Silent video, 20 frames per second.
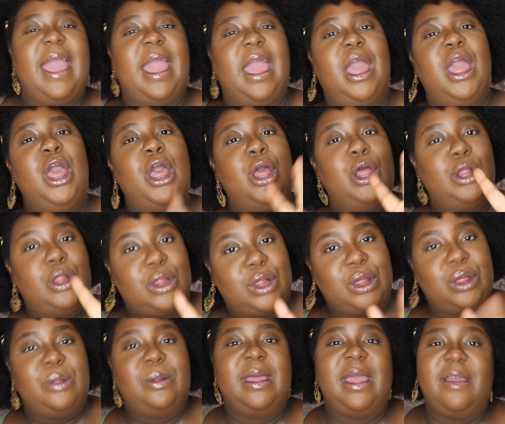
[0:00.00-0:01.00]
And
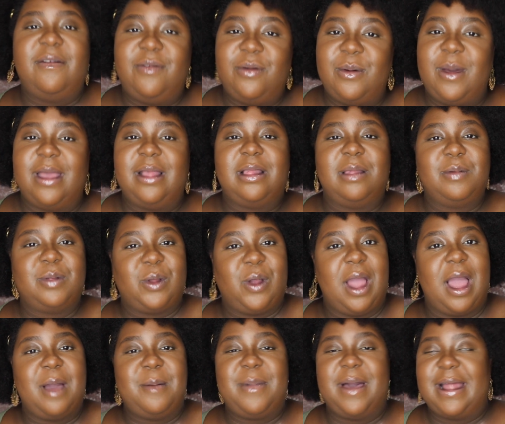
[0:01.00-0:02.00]
2, if you ain't
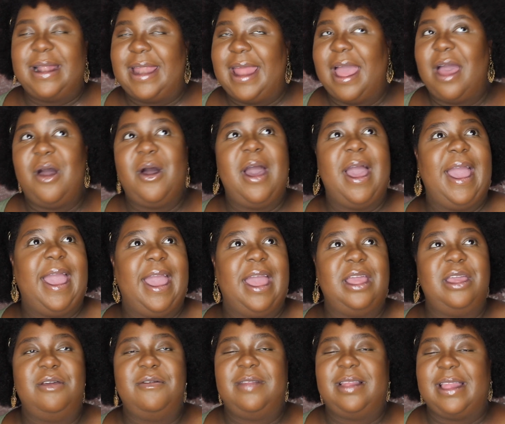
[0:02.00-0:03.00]
subscribed by now and
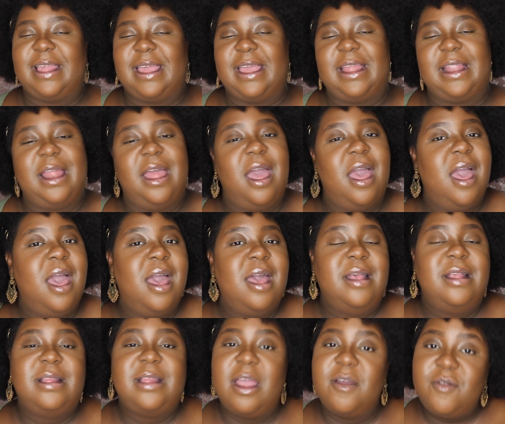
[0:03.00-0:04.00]
you've seen
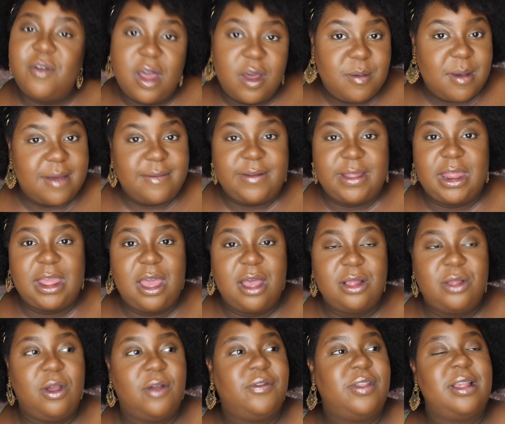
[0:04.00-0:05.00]
several of my
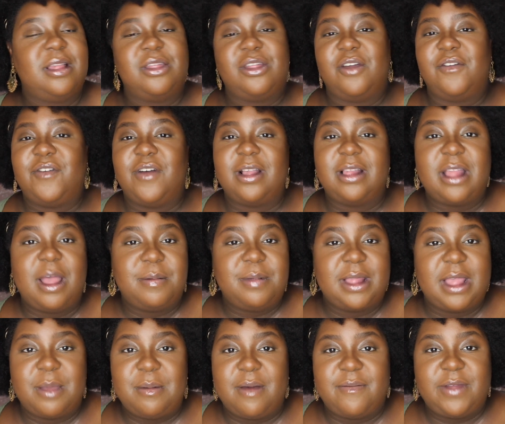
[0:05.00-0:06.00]
videos, or if this is your first time
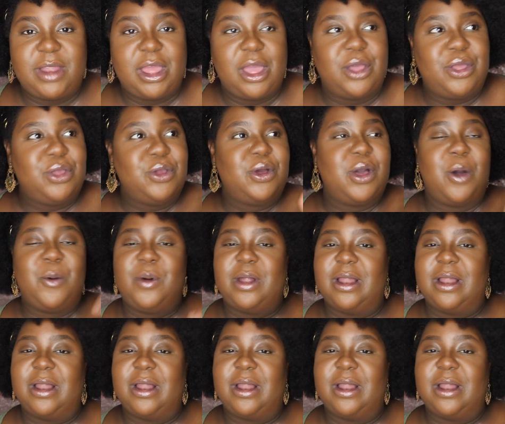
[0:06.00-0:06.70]
seeing my video, you're going to